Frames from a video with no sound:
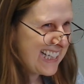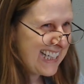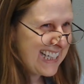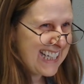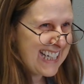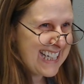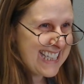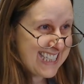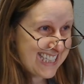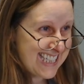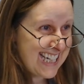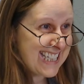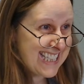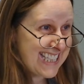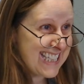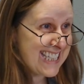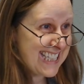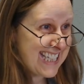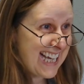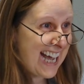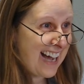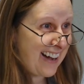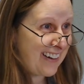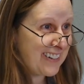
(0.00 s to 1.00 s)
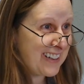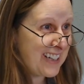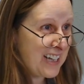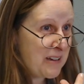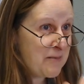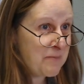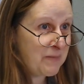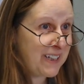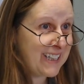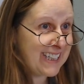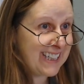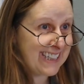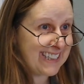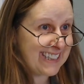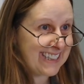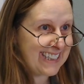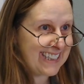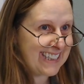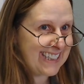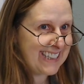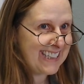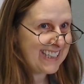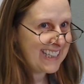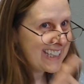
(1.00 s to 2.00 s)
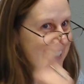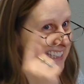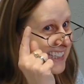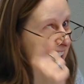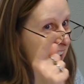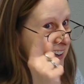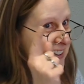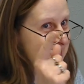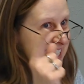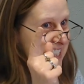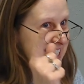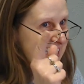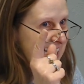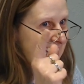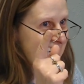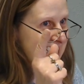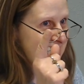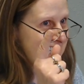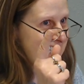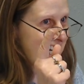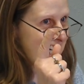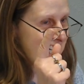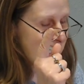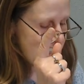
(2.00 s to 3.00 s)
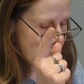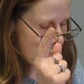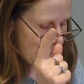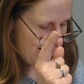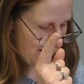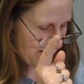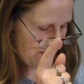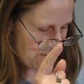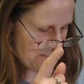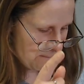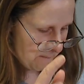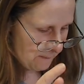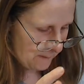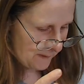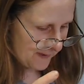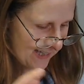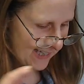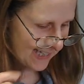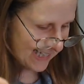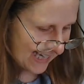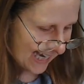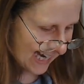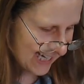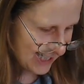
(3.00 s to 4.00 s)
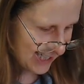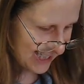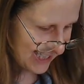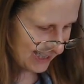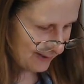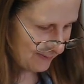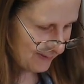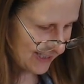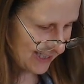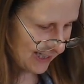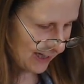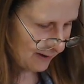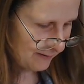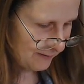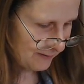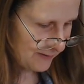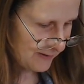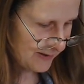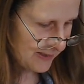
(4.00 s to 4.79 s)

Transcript: he shuts it down immediately. He knows he's got to shut it down. He catches himself.